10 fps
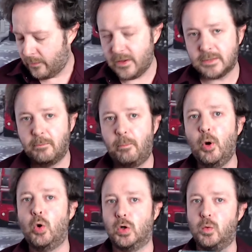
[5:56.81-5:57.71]
this
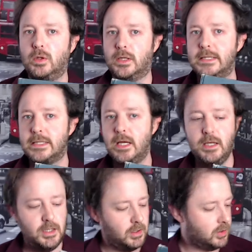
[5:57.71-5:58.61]
book will
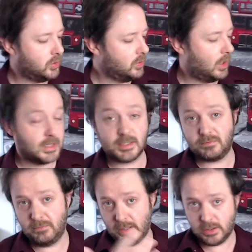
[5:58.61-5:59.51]
continue, as
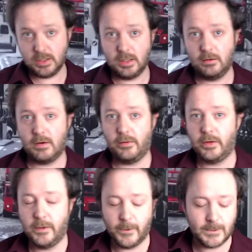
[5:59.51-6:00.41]
my journey around the
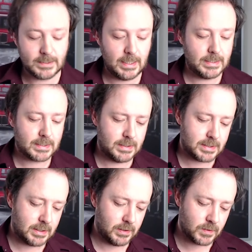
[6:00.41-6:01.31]
United States
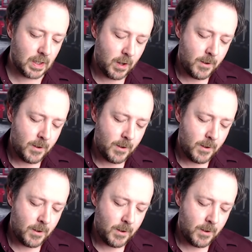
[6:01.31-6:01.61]
continues,